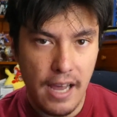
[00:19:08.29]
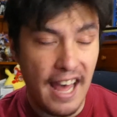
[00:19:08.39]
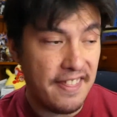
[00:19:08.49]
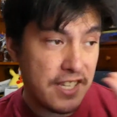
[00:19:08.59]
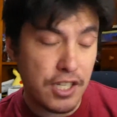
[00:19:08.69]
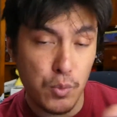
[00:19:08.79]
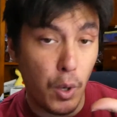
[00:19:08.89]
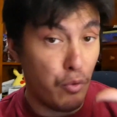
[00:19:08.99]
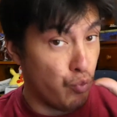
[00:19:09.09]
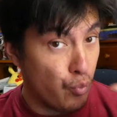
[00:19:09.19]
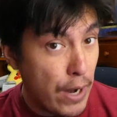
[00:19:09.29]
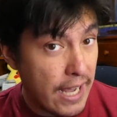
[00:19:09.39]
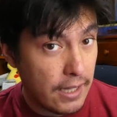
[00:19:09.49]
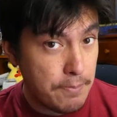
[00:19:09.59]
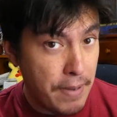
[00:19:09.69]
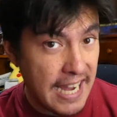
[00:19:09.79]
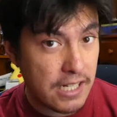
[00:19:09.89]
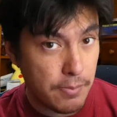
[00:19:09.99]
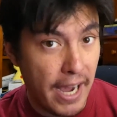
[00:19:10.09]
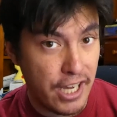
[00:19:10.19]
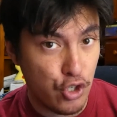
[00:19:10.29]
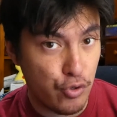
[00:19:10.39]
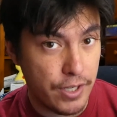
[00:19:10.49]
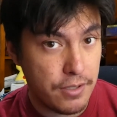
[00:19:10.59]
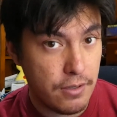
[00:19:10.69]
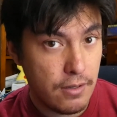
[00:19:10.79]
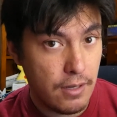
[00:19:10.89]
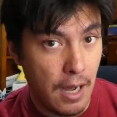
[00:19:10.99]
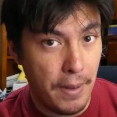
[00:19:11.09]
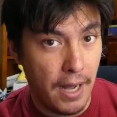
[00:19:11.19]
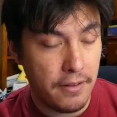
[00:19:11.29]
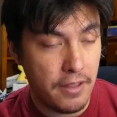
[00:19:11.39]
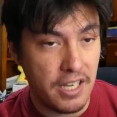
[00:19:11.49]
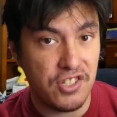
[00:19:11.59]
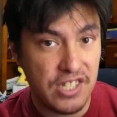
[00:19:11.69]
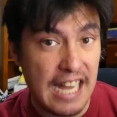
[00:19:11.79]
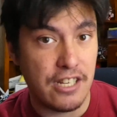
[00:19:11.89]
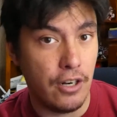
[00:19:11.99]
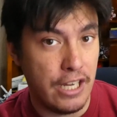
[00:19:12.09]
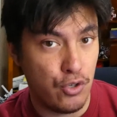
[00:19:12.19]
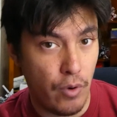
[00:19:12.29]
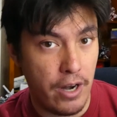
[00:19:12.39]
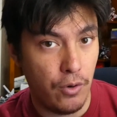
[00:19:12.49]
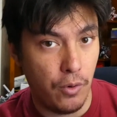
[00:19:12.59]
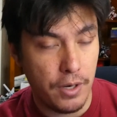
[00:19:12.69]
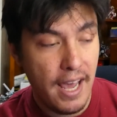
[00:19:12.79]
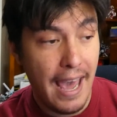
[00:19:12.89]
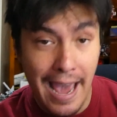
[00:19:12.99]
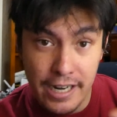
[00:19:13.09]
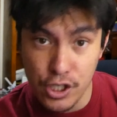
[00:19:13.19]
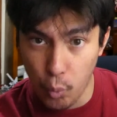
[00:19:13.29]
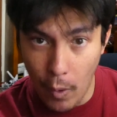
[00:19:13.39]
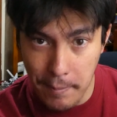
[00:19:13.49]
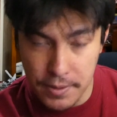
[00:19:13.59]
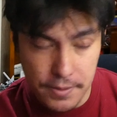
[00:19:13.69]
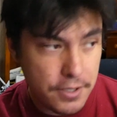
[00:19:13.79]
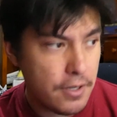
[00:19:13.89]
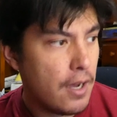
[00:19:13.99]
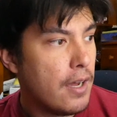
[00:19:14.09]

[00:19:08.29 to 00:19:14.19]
and this is what really piqued my interest about the Saturnine Dreadnought and its weapons.